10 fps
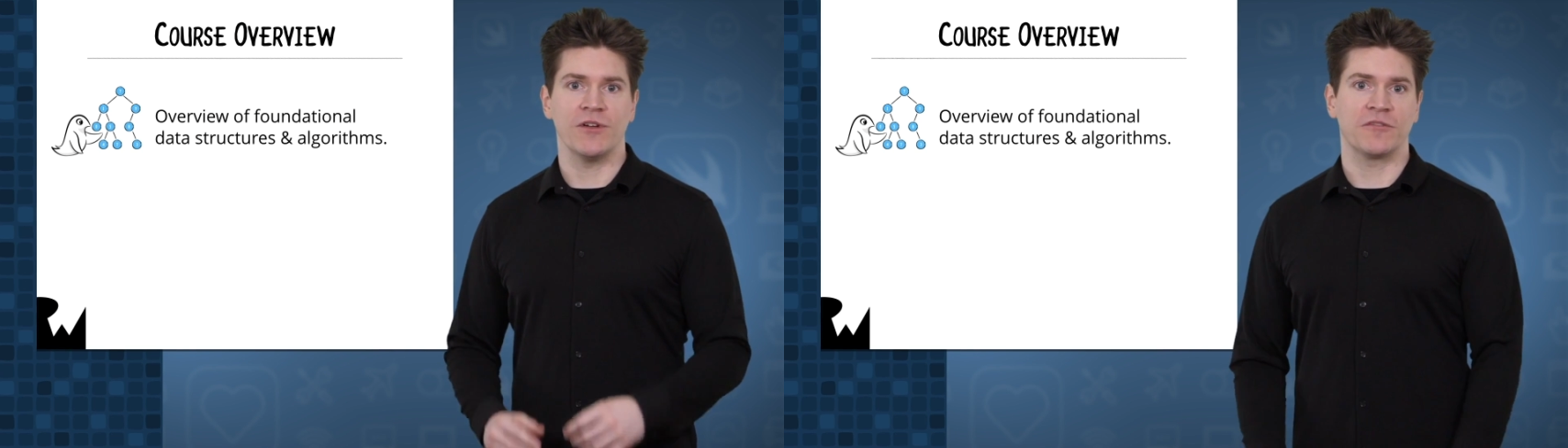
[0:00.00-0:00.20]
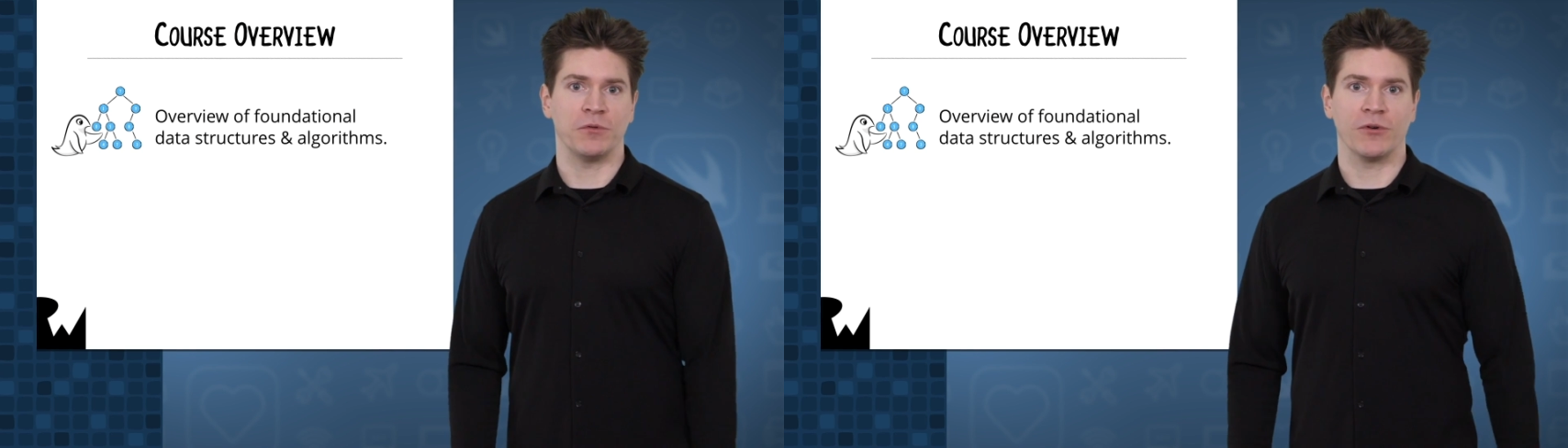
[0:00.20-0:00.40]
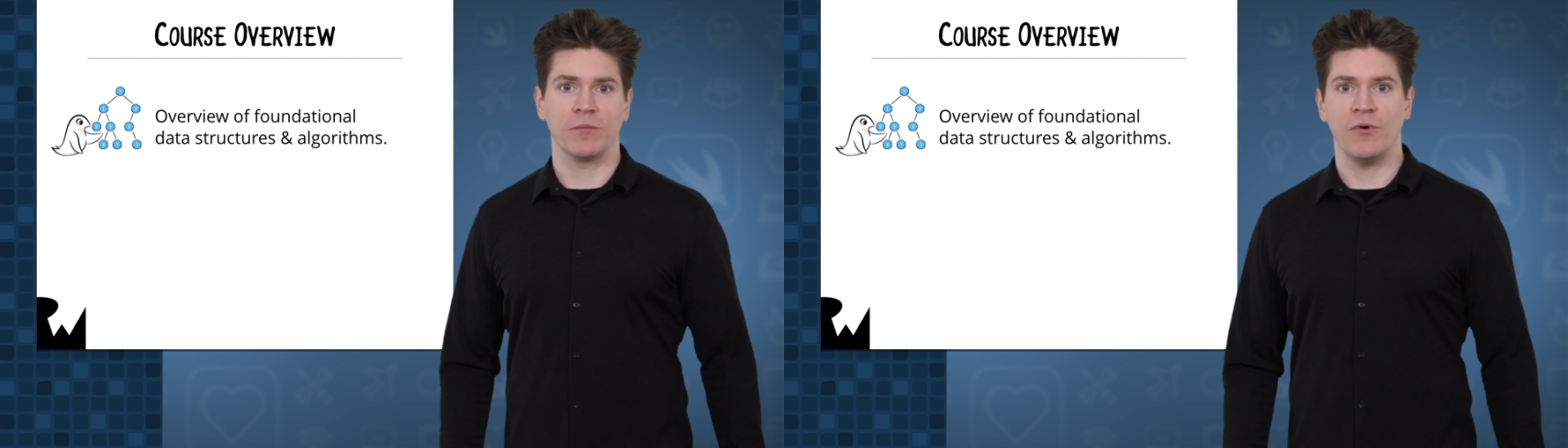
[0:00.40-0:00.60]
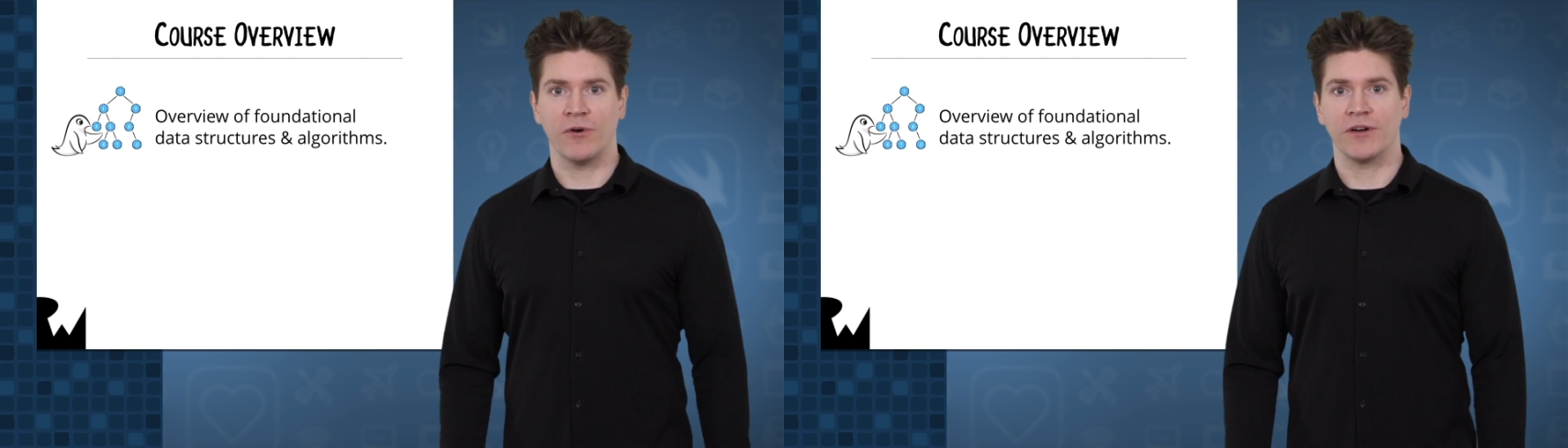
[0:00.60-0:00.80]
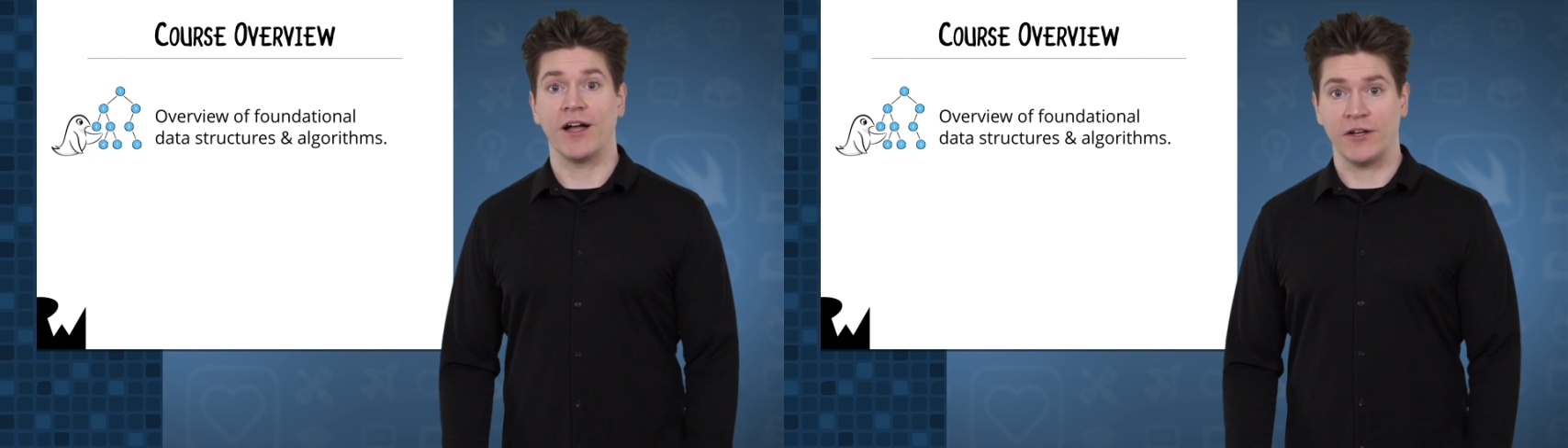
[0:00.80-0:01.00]
exploring
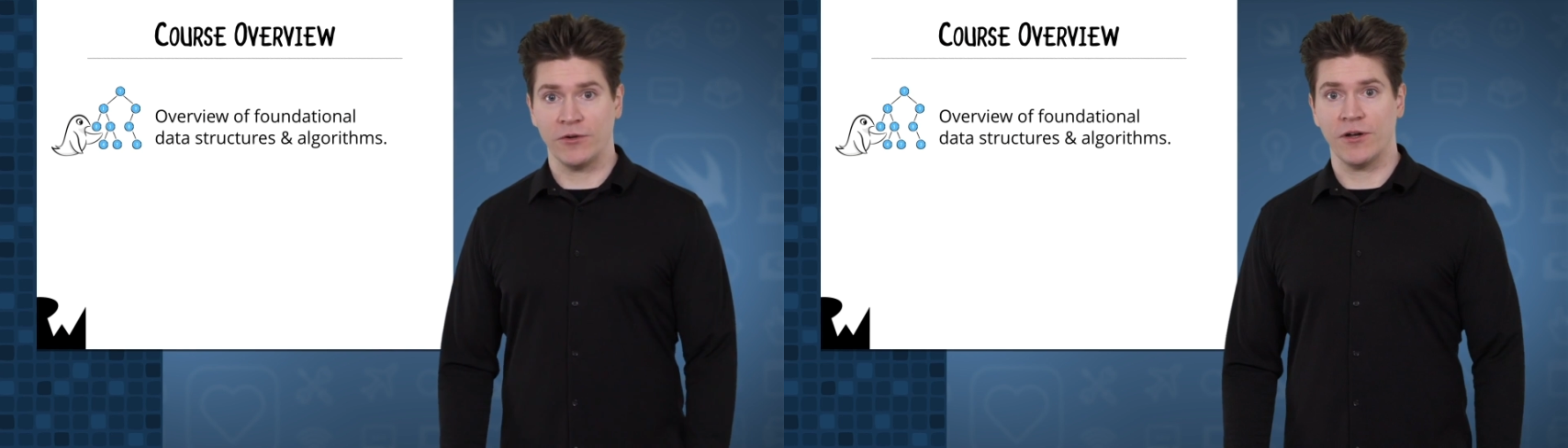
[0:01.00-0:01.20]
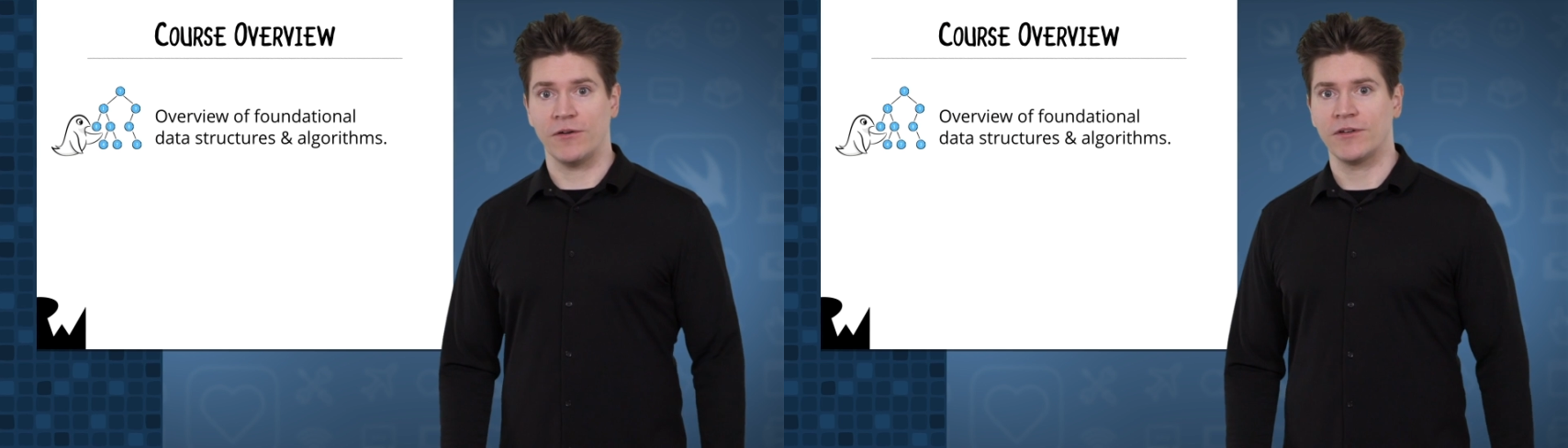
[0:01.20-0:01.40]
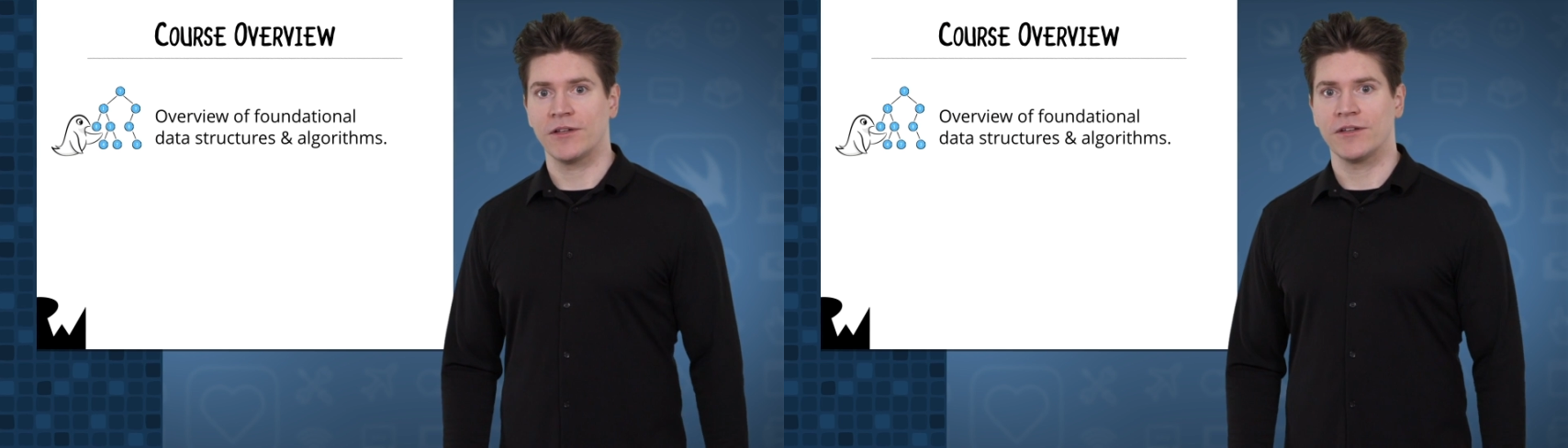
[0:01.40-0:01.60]
more on your own.